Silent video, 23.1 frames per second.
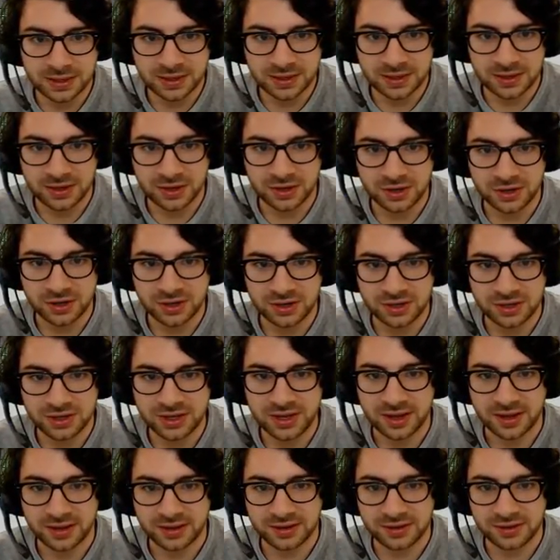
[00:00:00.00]
You know,
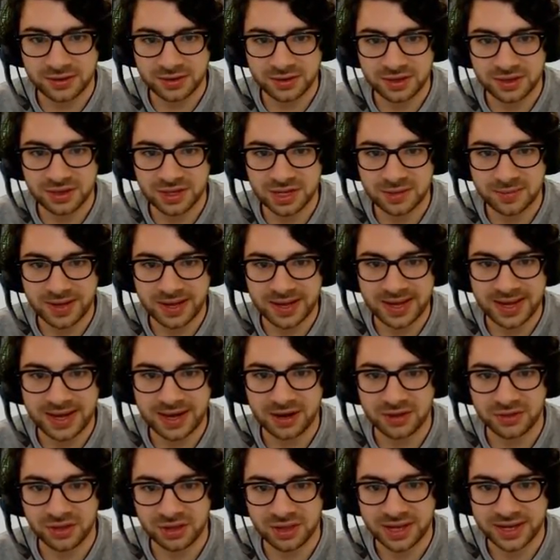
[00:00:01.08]
you got to think about
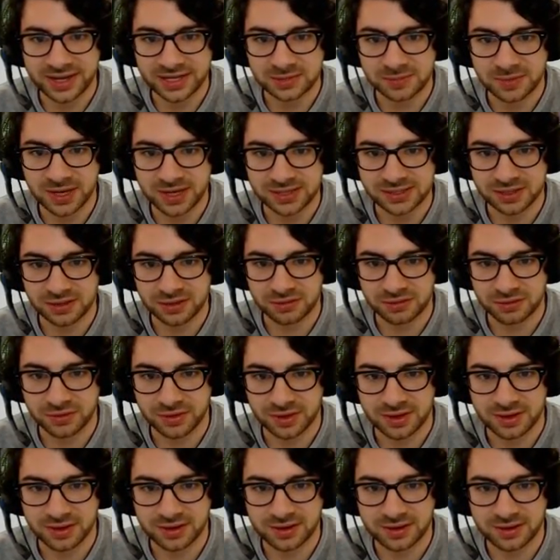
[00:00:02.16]
how the light is passing through
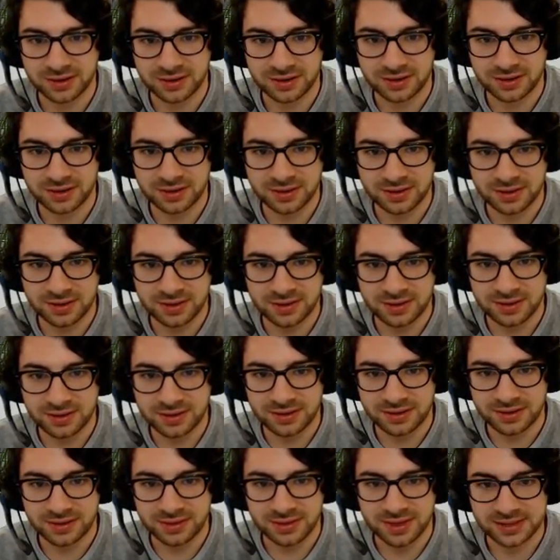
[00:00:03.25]
it.
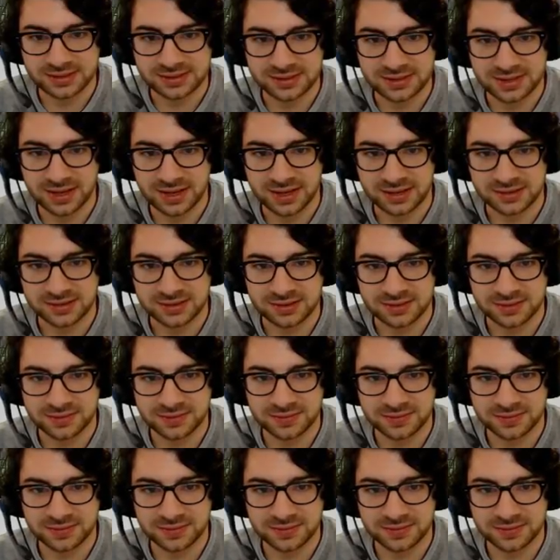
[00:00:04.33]
That's the answer.